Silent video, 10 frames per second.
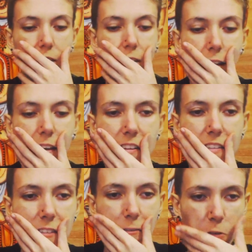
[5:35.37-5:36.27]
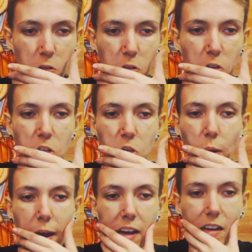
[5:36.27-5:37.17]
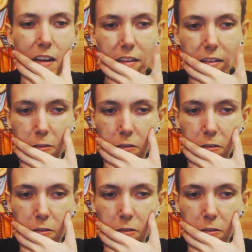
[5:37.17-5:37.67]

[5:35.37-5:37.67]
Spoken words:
And that is, you had